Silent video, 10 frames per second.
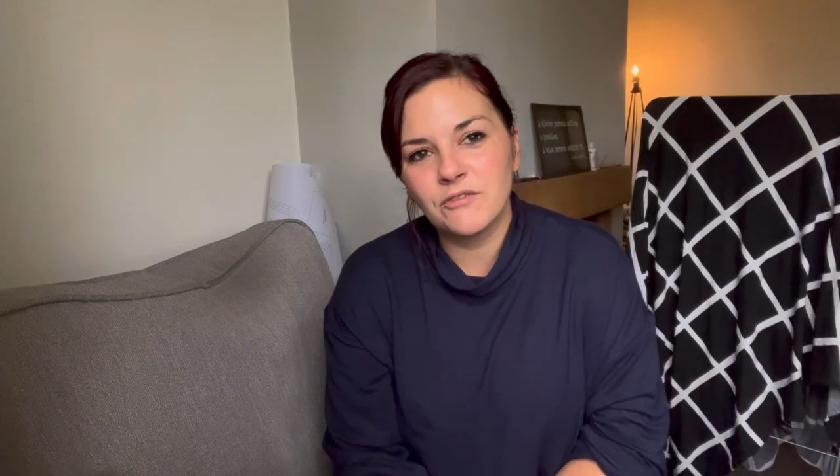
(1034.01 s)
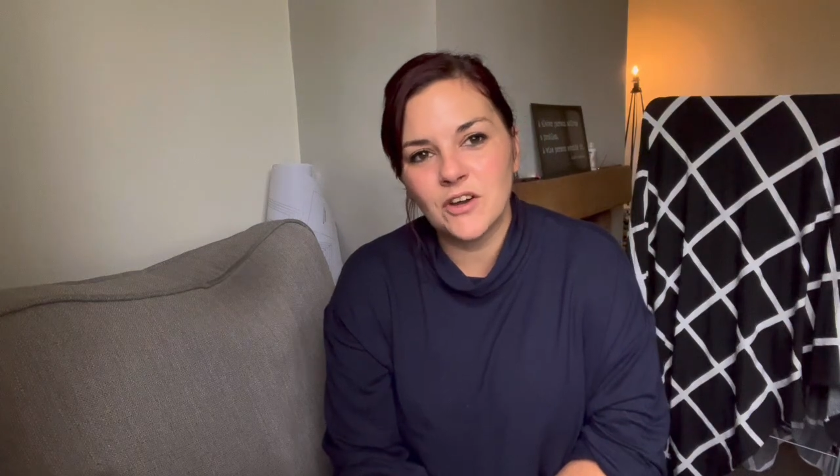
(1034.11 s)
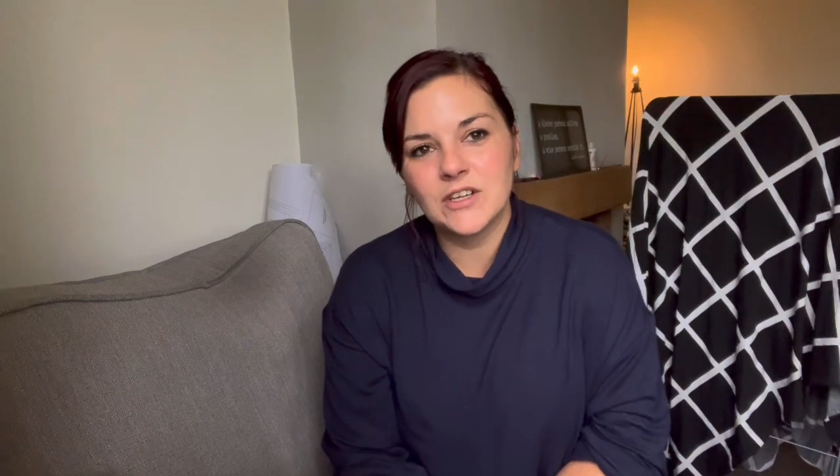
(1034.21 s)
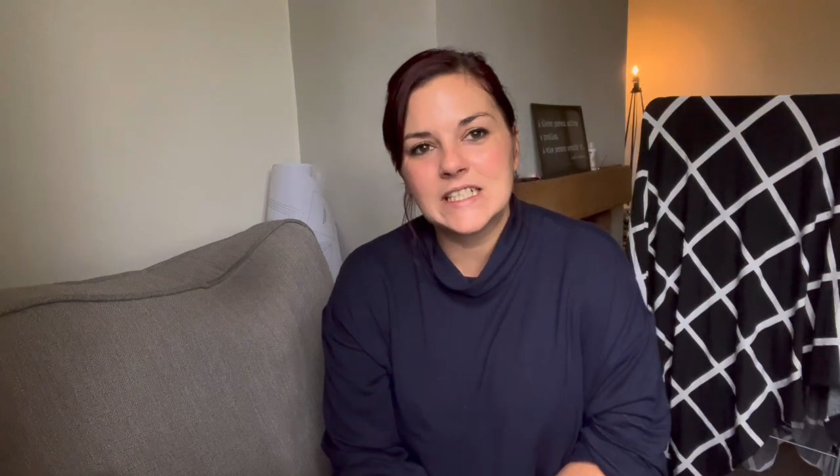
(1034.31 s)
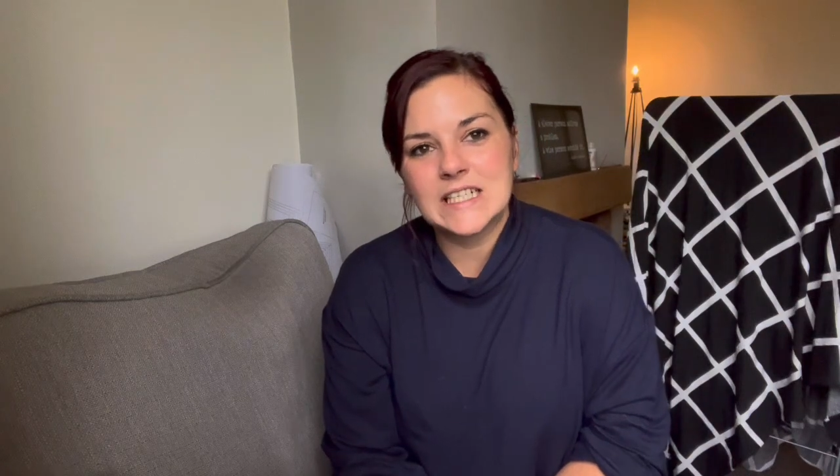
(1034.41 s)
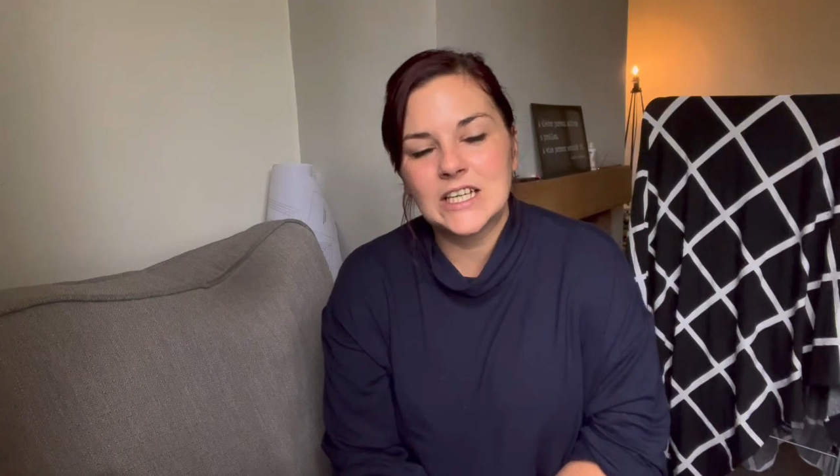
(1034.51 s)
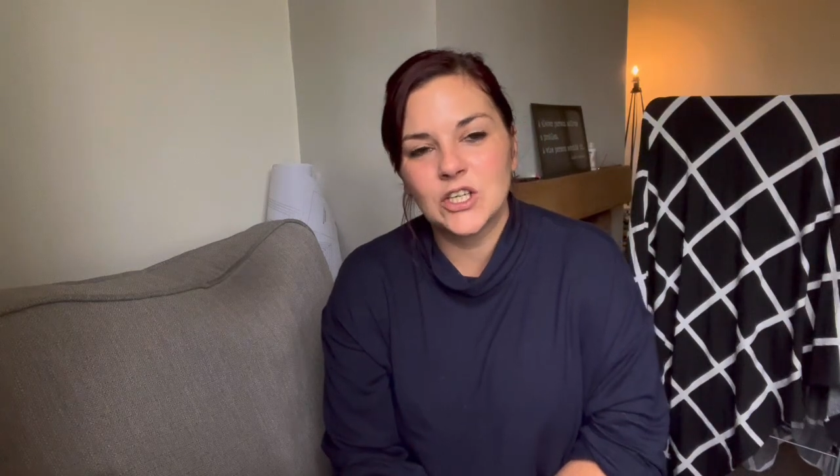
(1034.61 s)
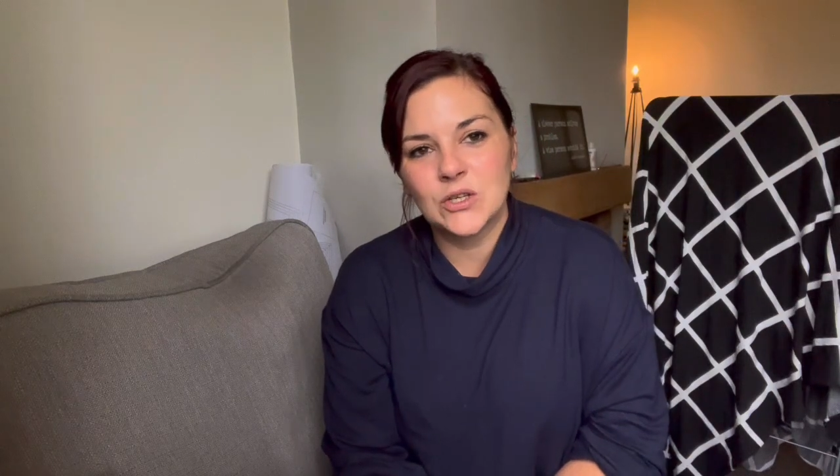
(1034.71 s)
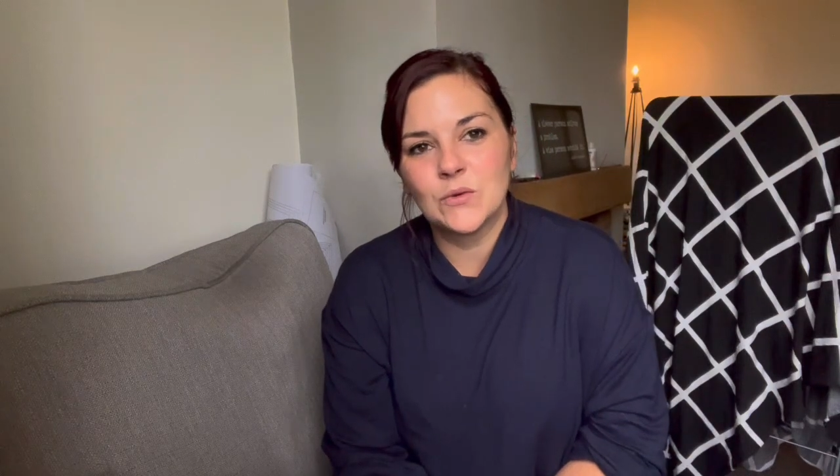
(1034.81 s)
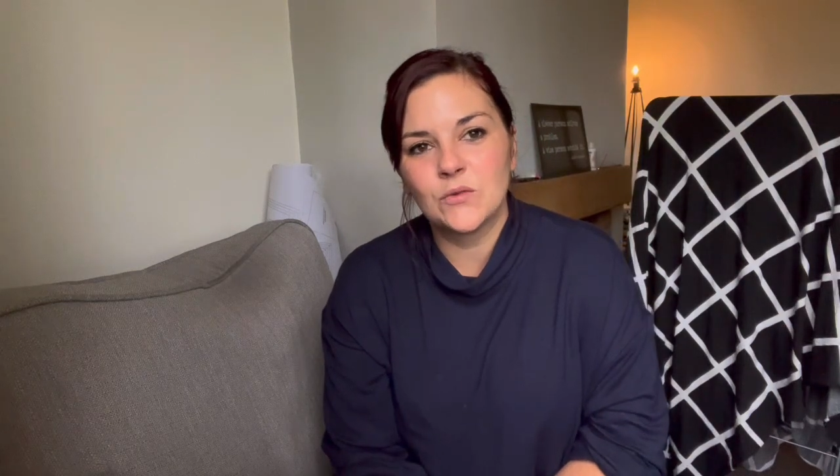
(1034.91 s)
finding
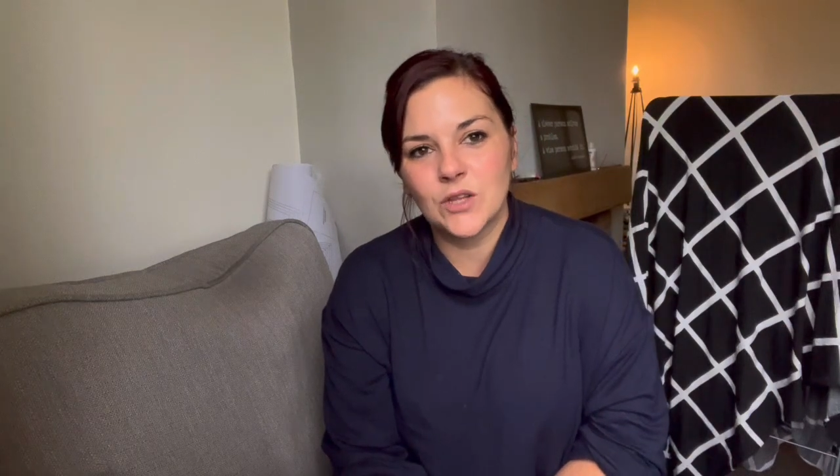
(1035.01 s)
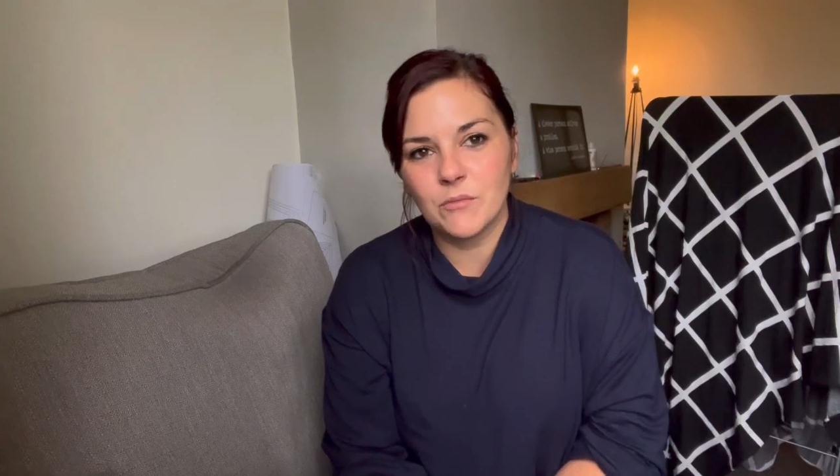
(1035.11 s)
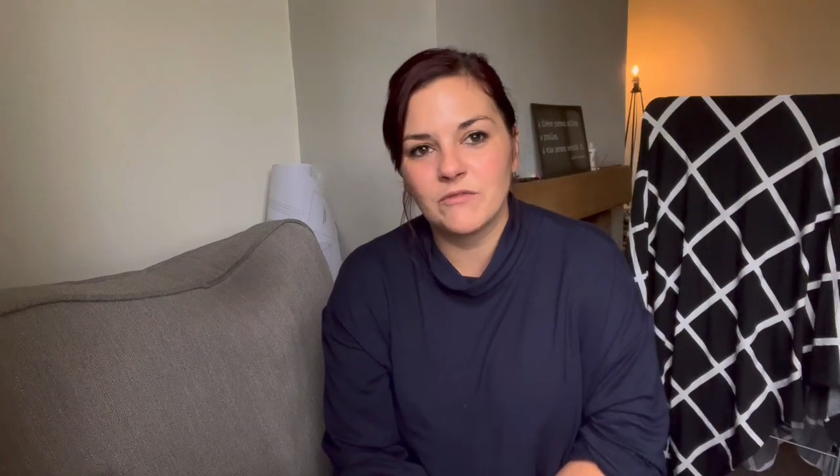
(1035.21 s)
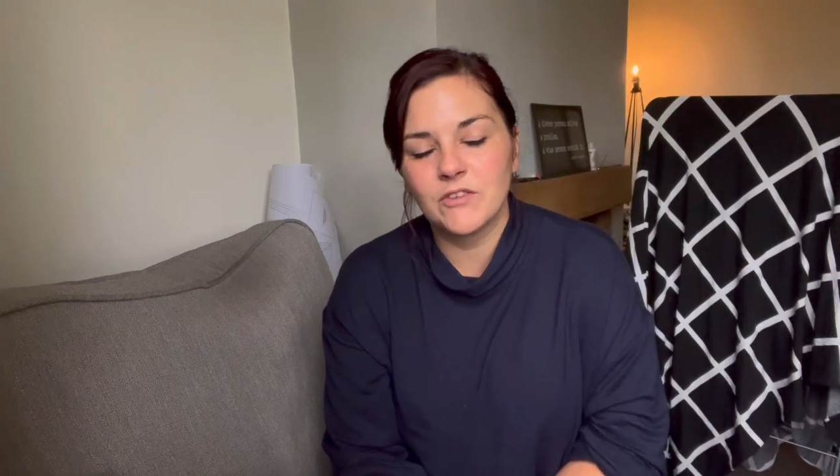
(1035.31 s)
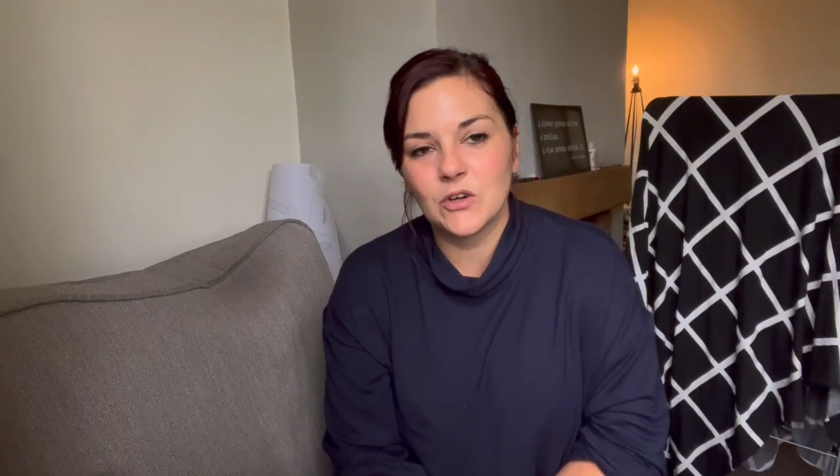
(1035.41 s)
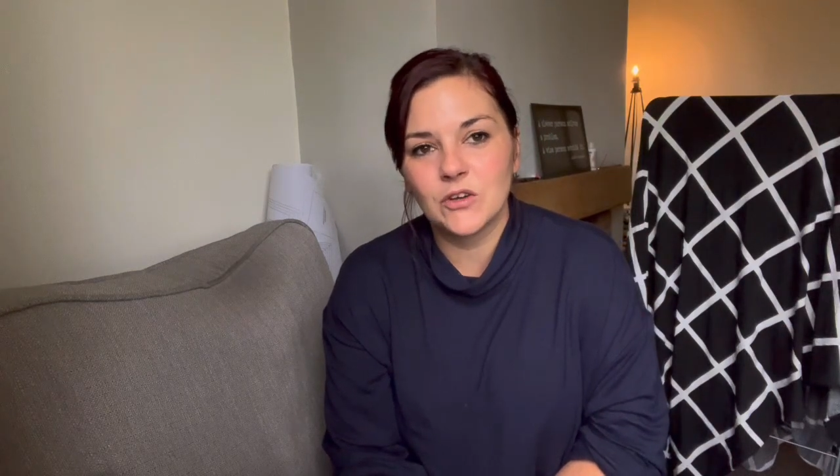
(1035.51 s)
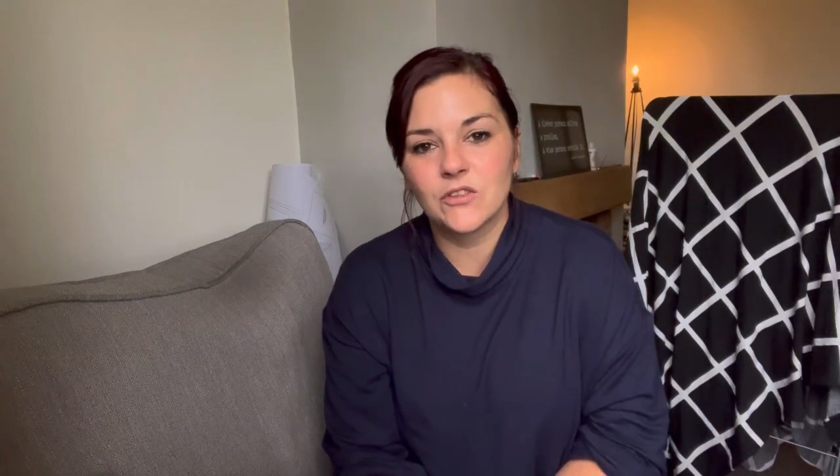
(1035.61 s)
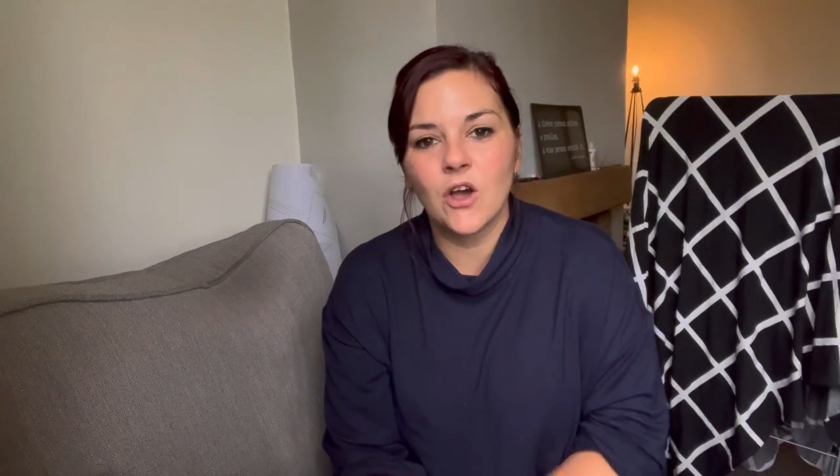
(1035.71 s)
new sewing vloggers.